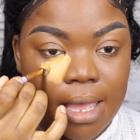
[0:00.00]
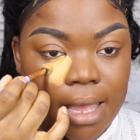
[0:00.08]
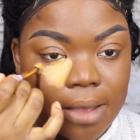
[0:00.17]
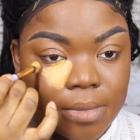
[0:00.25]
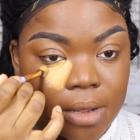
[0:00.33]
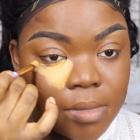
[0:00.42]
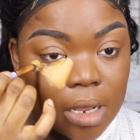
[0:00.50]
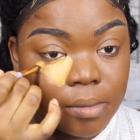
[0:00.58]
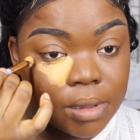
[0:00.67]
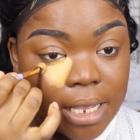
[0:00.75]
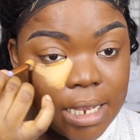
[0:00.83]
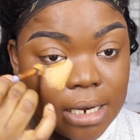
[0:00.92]
I'm not
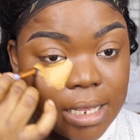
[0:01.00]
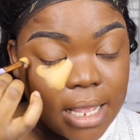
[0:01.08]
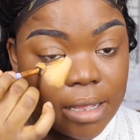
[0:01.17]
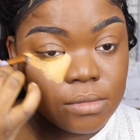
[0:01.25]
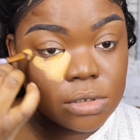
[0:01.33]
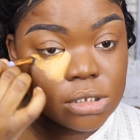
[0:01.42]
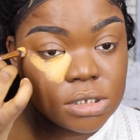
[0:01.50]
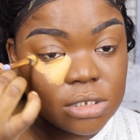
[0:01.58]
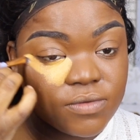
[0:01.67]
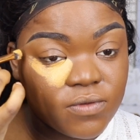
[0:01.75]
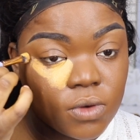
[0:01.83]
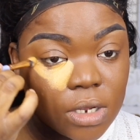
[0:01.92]
playing any games. This is a
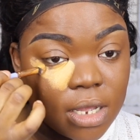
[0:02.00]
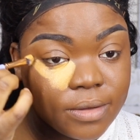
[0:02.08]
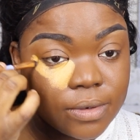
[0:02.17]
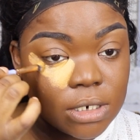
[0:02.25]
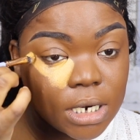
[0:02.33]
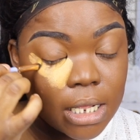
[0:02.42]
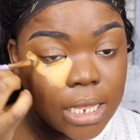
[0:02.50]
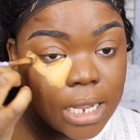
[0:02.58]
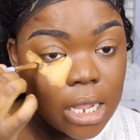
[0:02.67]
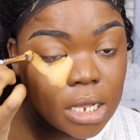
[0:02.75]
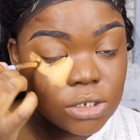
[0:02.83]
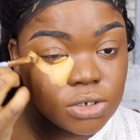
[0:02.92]
full coverage highlight
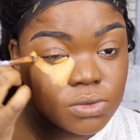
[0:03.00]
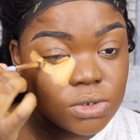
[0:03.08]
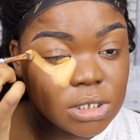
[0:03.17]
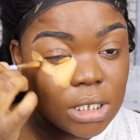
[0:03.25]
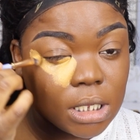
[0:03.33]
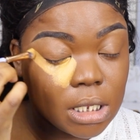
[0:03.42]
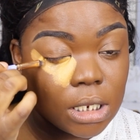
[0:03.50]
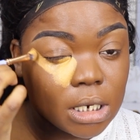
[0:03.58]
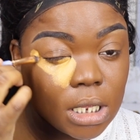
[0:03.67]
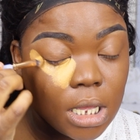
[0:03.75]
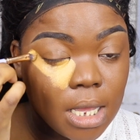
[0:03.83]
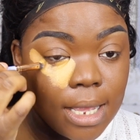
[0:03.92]
contour routine,
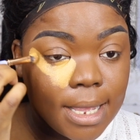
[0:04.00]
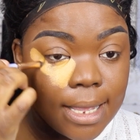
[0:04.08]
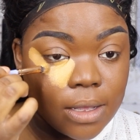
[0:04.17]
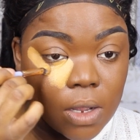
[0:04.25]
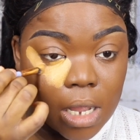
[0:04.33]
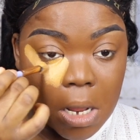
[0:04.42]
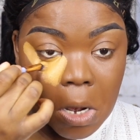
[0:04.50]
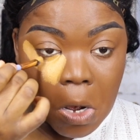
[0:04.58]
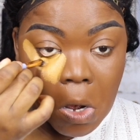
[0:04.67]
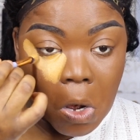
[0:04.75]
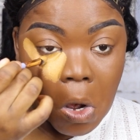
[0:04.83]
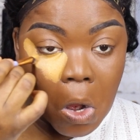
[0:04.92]
okay?
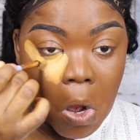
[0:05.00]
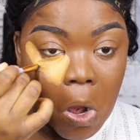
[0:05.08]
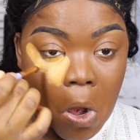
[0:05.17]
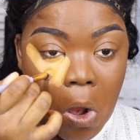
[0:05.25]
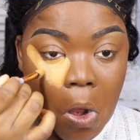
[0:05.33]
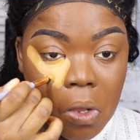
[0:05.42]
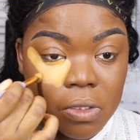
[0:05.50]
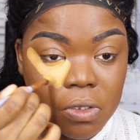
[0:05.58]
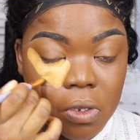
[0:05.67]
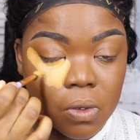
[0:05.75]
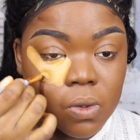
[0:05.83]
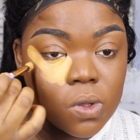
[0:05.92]

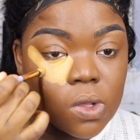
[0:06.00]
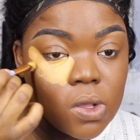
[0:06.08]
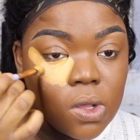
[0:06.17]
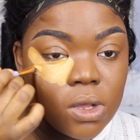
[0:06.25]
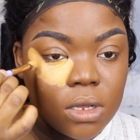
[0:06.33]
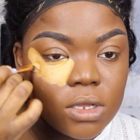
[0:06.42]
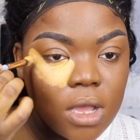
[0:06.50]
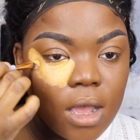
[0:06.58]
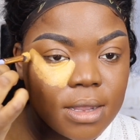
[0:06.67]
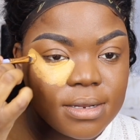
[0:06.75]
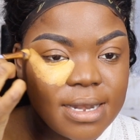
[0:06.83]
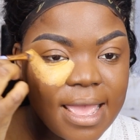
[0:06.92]
So y'all
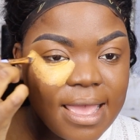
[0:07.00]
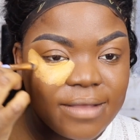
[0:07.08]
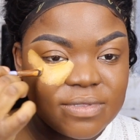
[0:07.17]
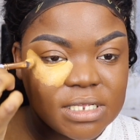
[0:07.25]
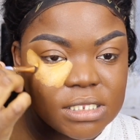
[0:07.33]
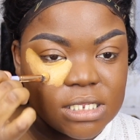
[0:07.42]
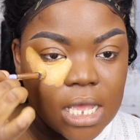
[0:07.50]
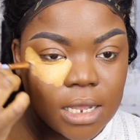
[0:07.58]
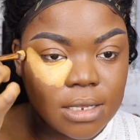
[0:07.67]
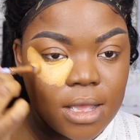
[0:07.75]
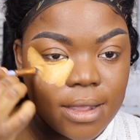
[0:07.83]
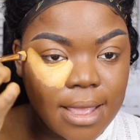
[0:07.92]
can have
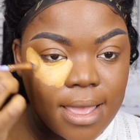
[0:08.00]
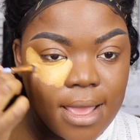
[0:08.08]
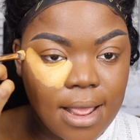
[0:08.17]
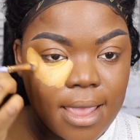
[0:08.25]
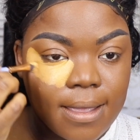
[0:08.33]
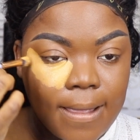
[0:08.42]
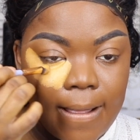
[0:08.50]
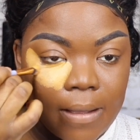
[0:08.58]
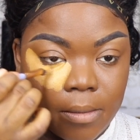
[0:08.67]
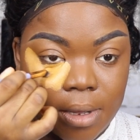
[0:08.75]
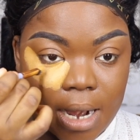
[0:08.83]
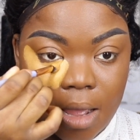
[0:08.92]
TikTok, y'all can have that,
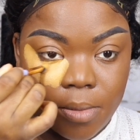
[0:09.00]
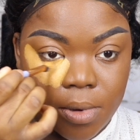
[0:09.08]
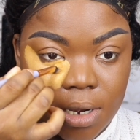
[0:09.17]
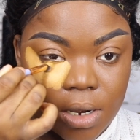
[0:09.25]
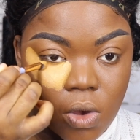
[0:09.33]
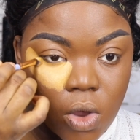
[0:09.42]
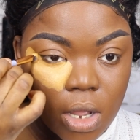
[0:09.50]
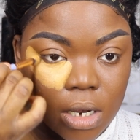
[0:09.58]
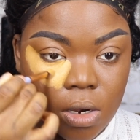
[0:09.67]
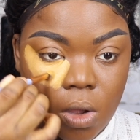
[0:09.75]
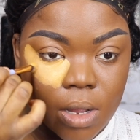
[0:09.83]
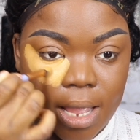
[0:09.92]
but I'll put it
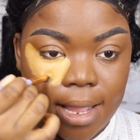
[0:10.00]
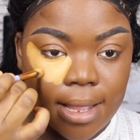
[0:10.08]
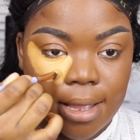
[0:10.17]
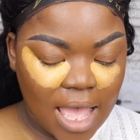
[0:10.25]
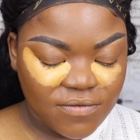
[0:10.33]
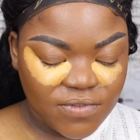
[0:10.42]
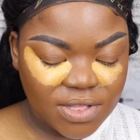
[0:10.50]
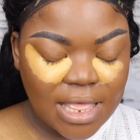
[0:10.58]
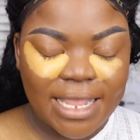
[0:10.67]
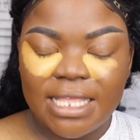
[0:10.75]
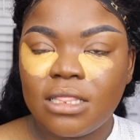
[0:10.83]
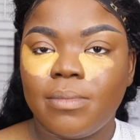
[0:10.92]
on, okay? I feel
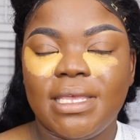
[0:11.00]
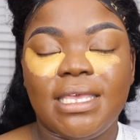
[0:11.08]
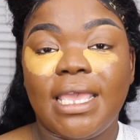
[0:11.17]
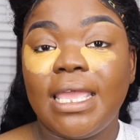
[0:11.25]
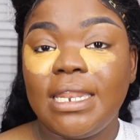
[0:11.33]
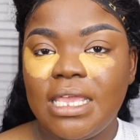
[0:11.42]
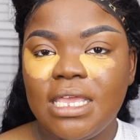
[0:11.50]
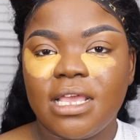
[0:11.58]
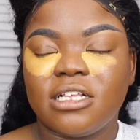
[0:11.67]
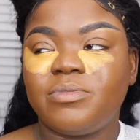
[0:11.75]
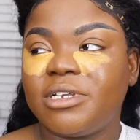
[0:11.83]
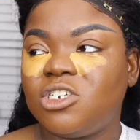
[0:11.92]
like in the beginning,
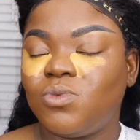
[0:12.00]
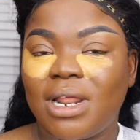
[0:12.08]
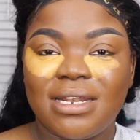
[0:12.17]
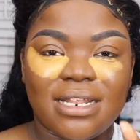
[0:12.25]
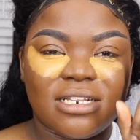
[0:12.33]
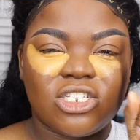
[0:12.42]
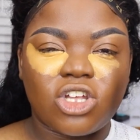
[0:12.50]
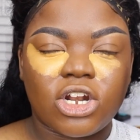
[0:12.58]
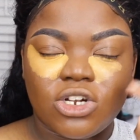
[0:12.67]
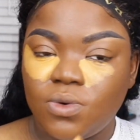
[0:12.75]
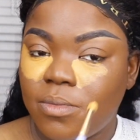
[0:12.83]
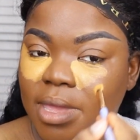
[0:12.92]
especially when I started
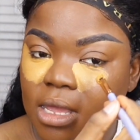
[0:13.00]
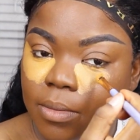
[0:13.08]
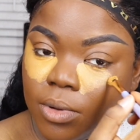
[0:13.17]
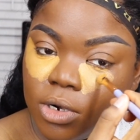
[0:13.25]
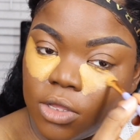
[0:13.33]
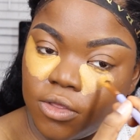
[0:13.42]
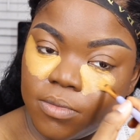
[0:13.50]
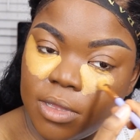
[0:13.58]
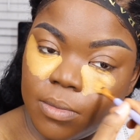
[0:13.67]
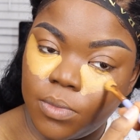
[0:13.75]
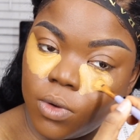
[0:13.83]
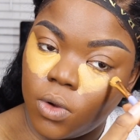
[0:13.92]
doing makeup on other
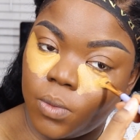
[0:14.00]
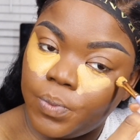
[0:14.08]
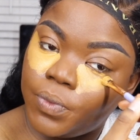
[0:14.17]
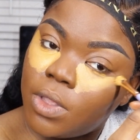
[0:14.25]
people,